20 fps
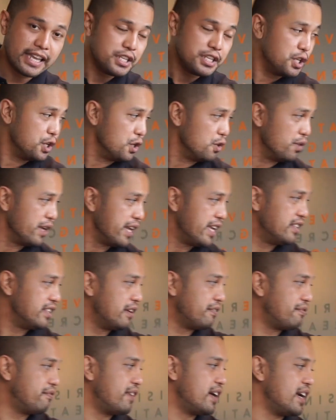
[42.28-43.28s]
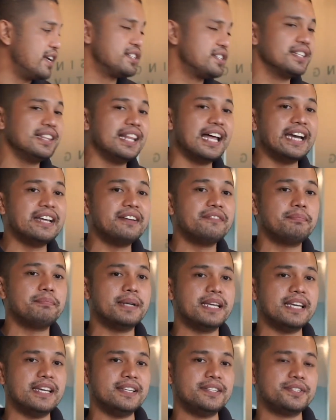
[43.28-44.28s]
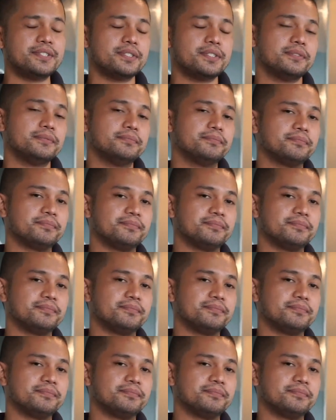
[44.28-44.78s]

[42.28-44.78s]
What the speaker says: a pathway towards that Australian dream.